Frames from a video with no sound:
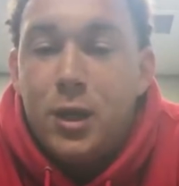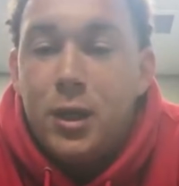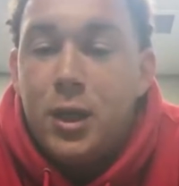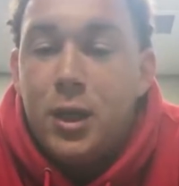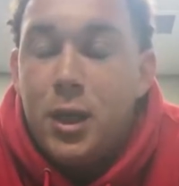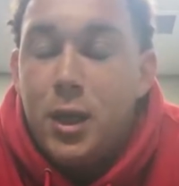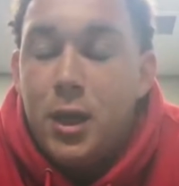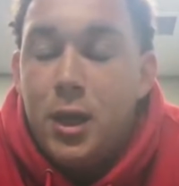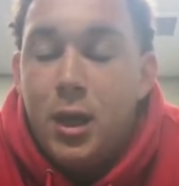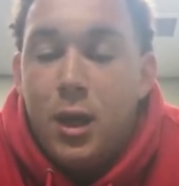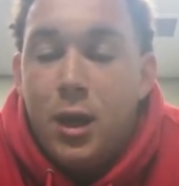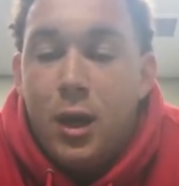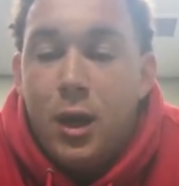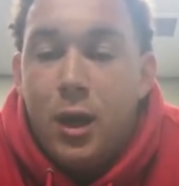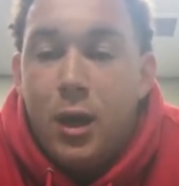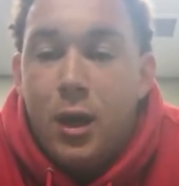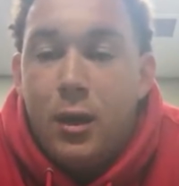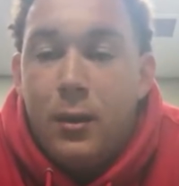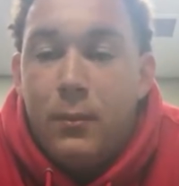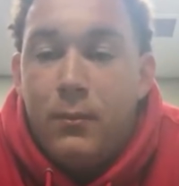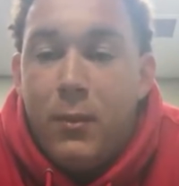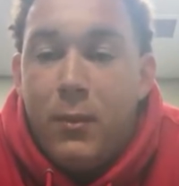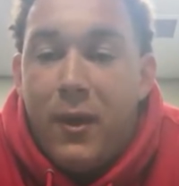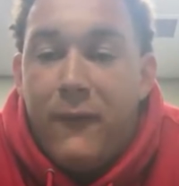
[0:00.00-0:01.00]
But mm-hmm.
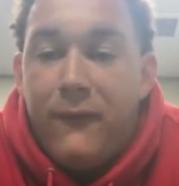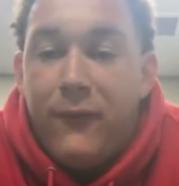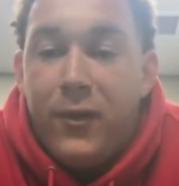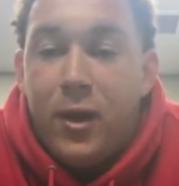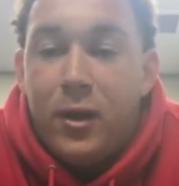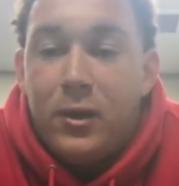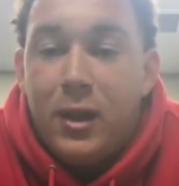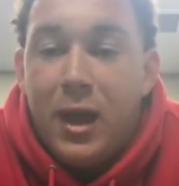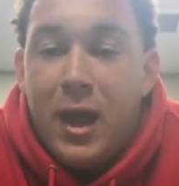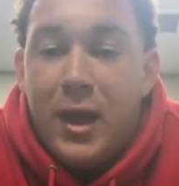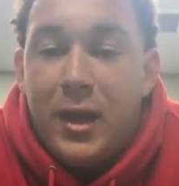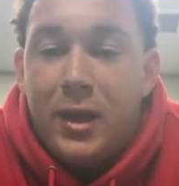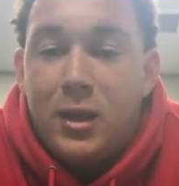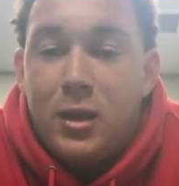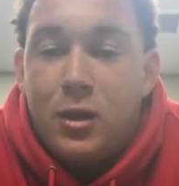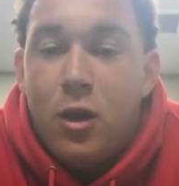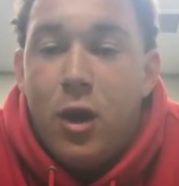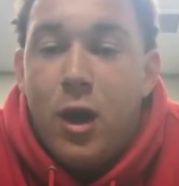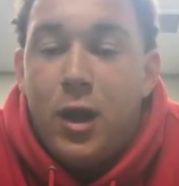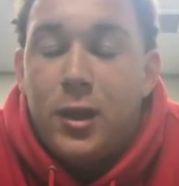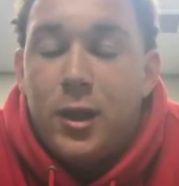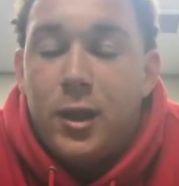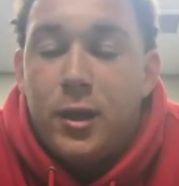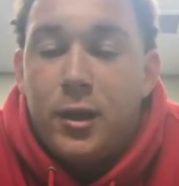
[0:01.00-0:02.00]
um, I felt like you
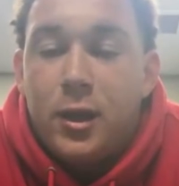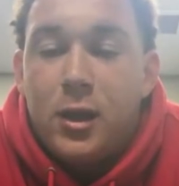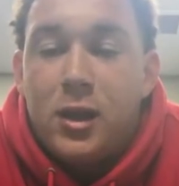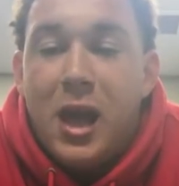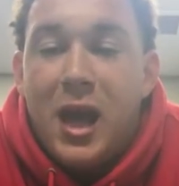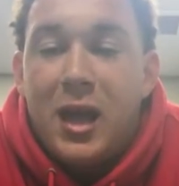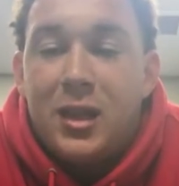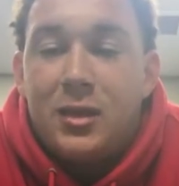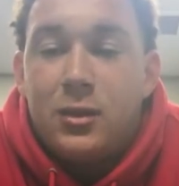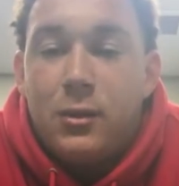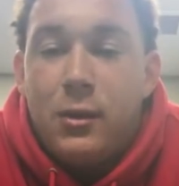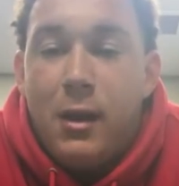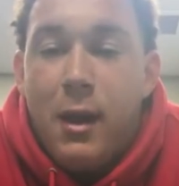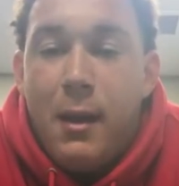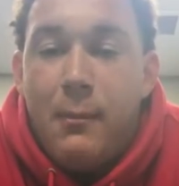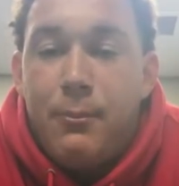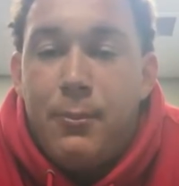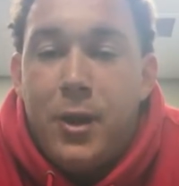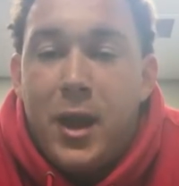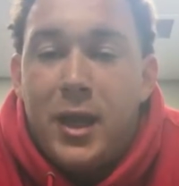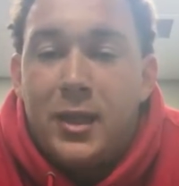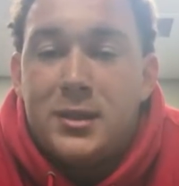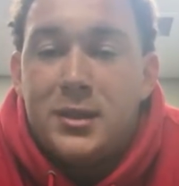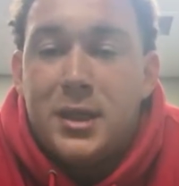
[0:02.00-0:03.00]
know I learned a lot through
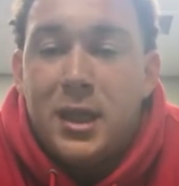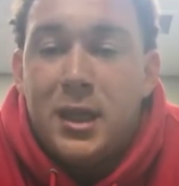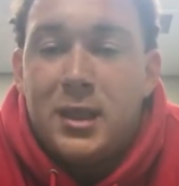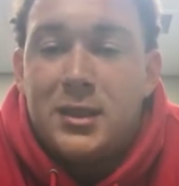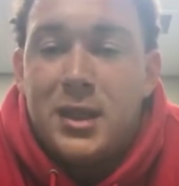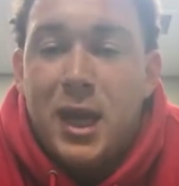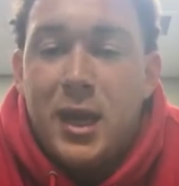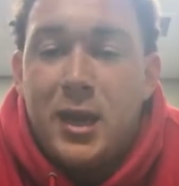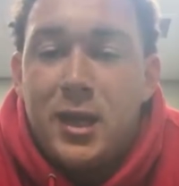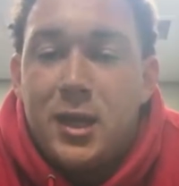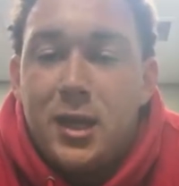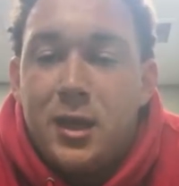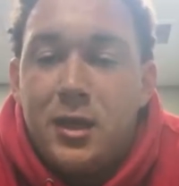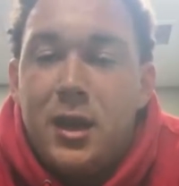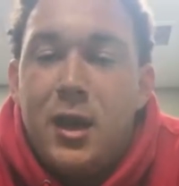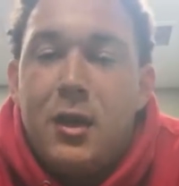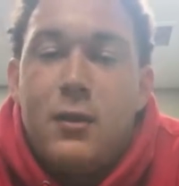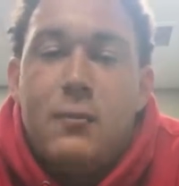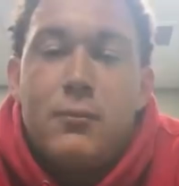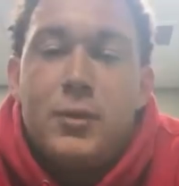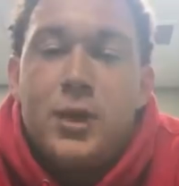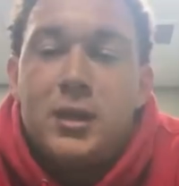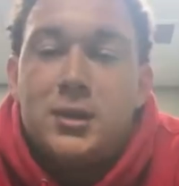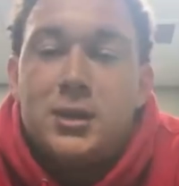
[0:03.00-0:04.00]
that process, how to
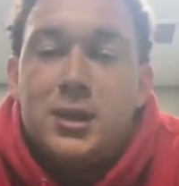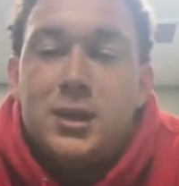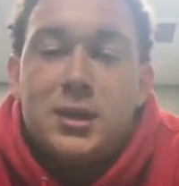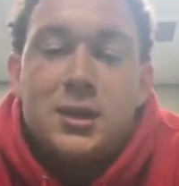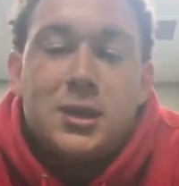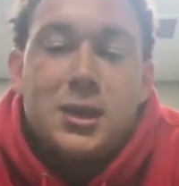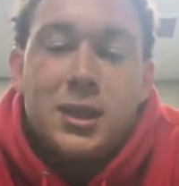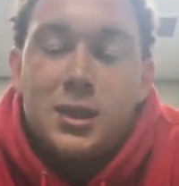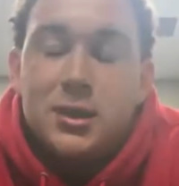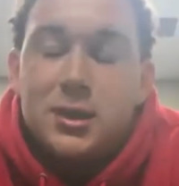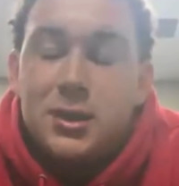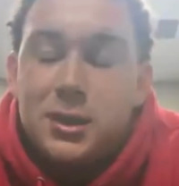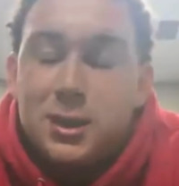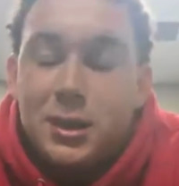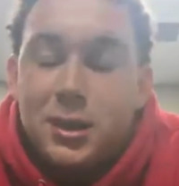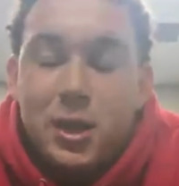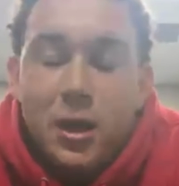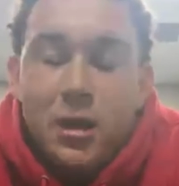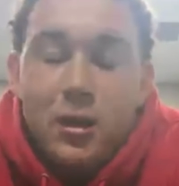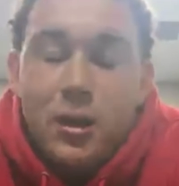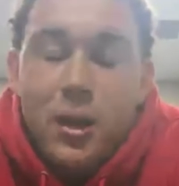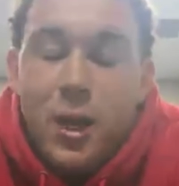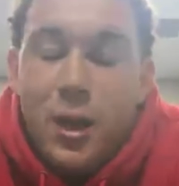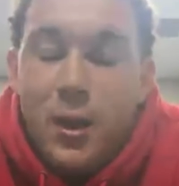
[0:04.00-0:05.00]
conduct business, because you
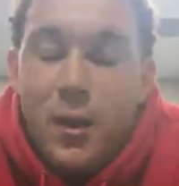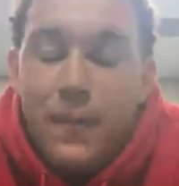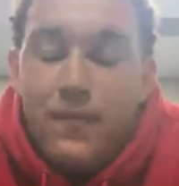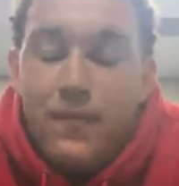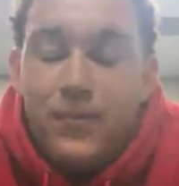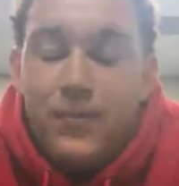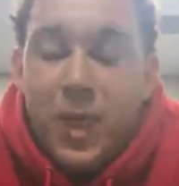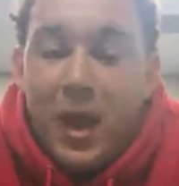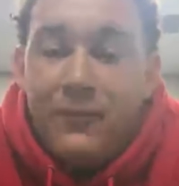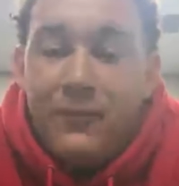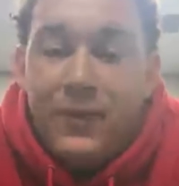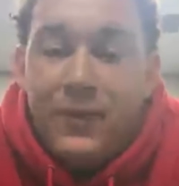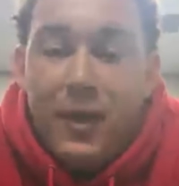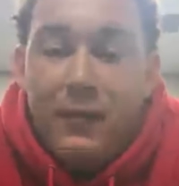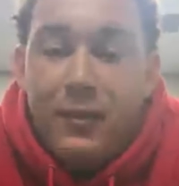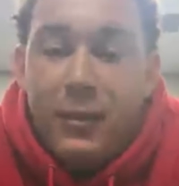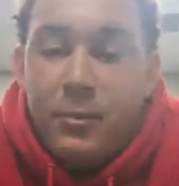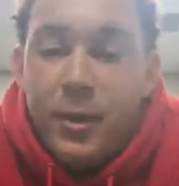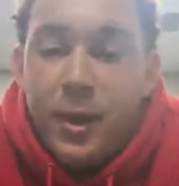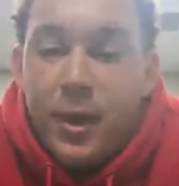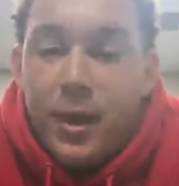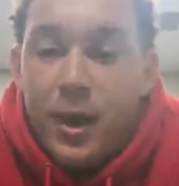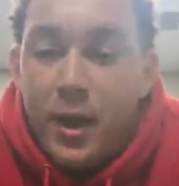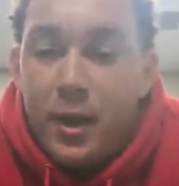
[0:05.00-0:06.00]
know I've never
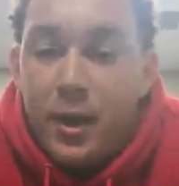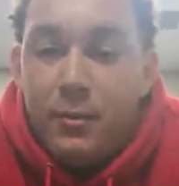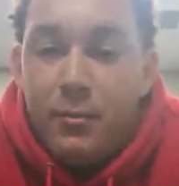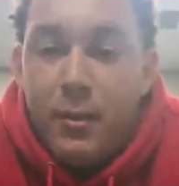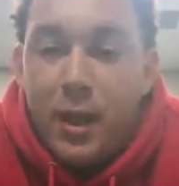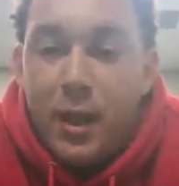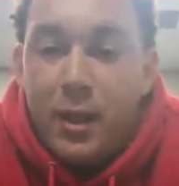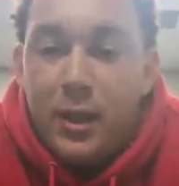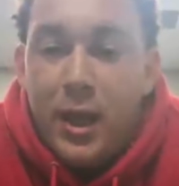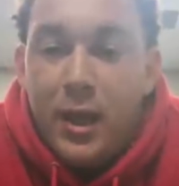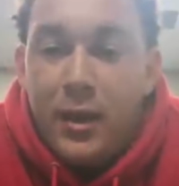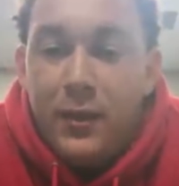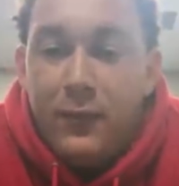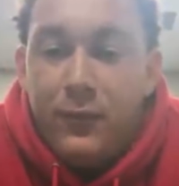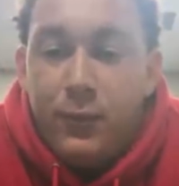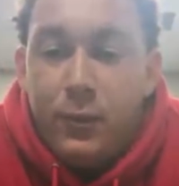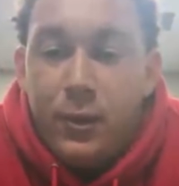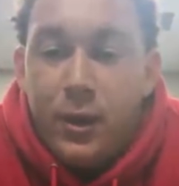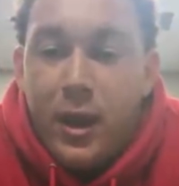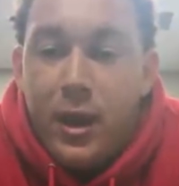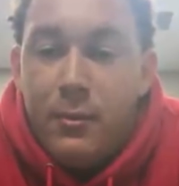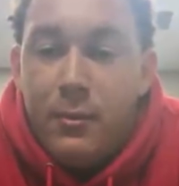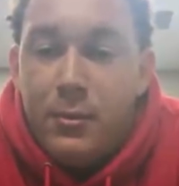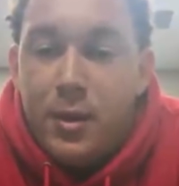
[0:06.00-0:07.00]
been hurt in my life,
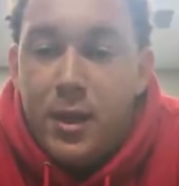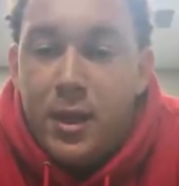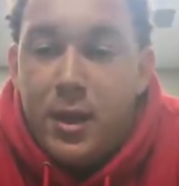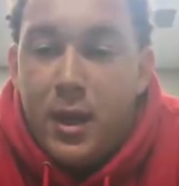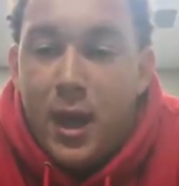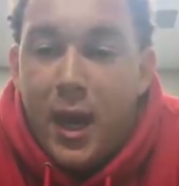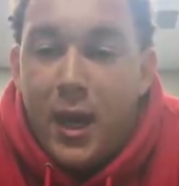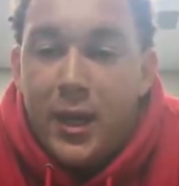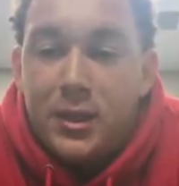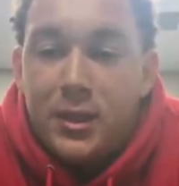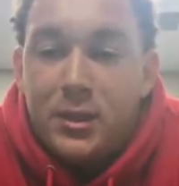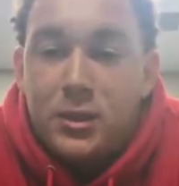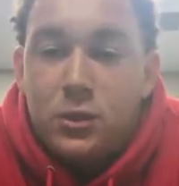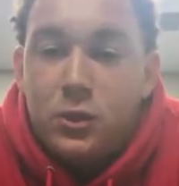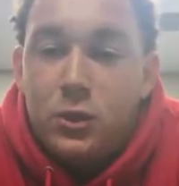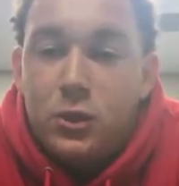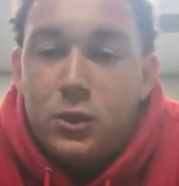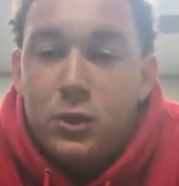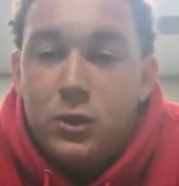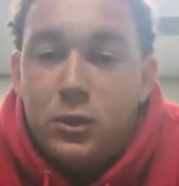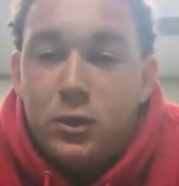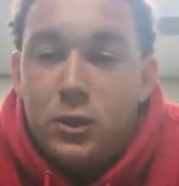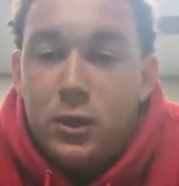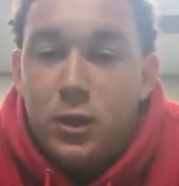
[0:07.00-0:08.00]
whether that be high
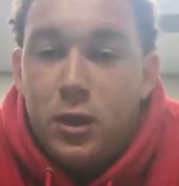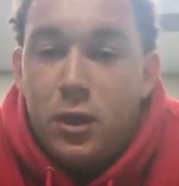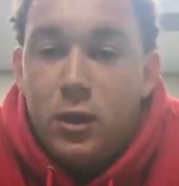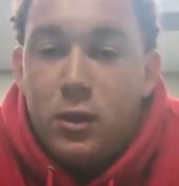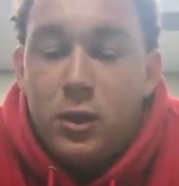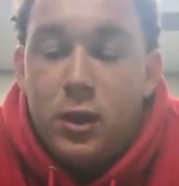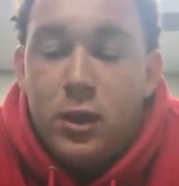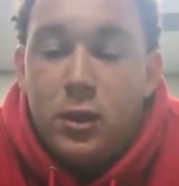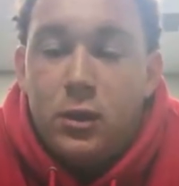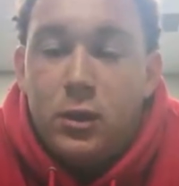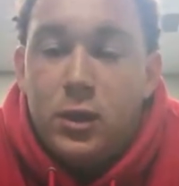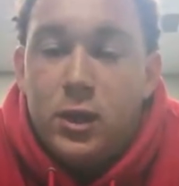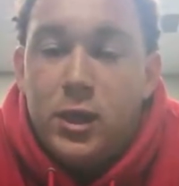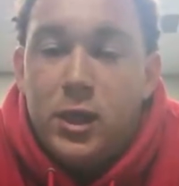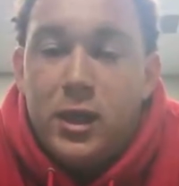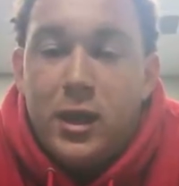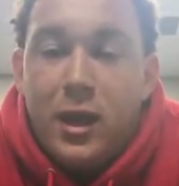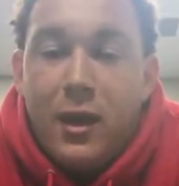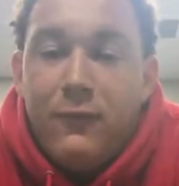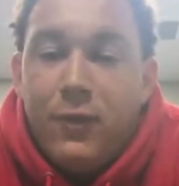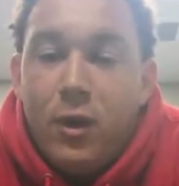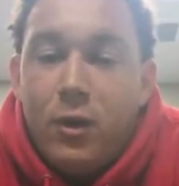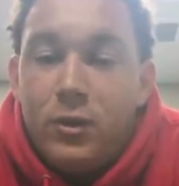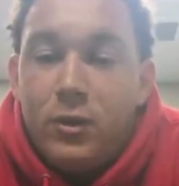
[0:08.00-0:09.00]
school, you know, little league.
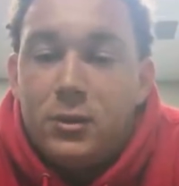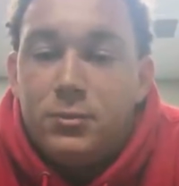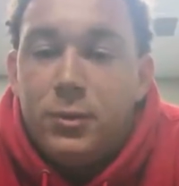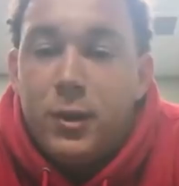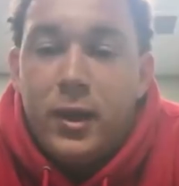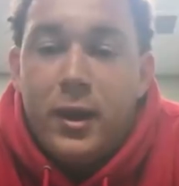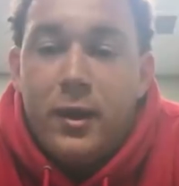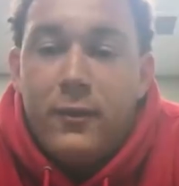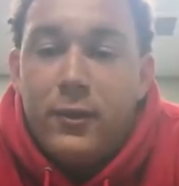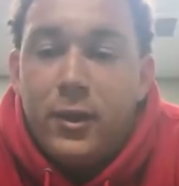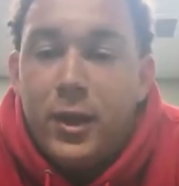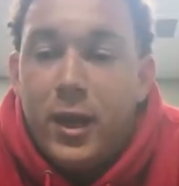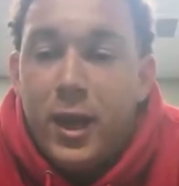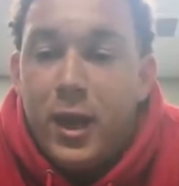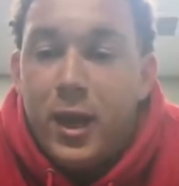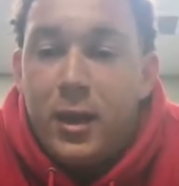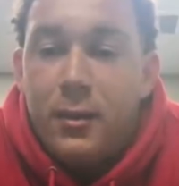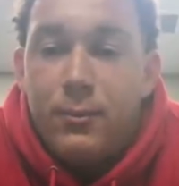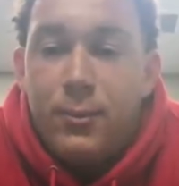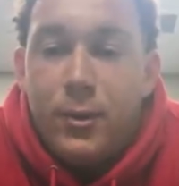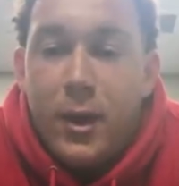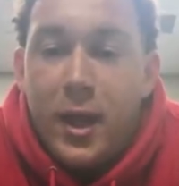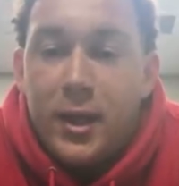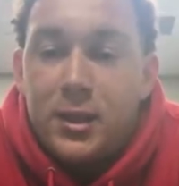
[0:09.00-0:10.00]
I've always played every
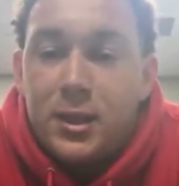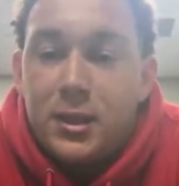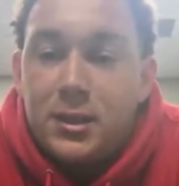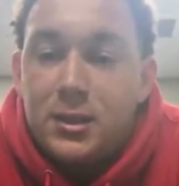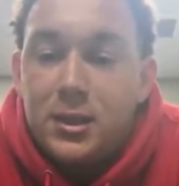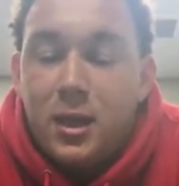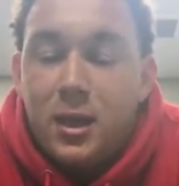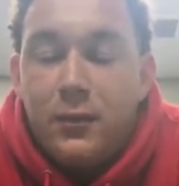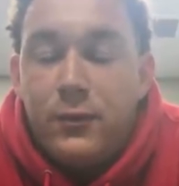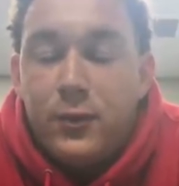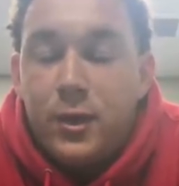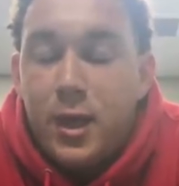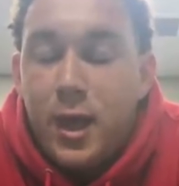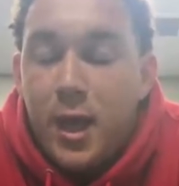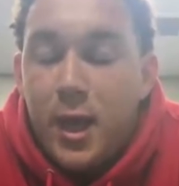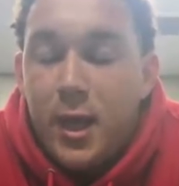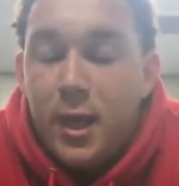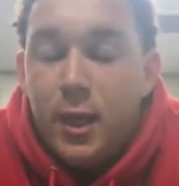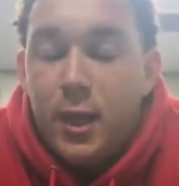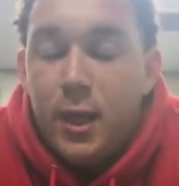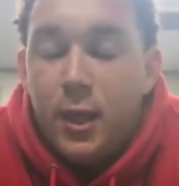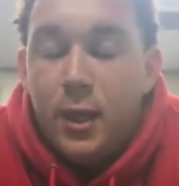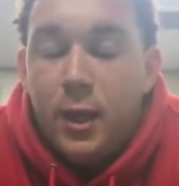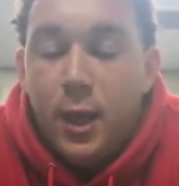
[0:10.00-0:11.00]
game, practiced every
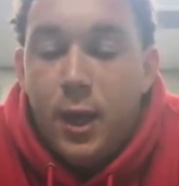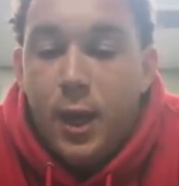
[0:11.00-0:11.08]
day.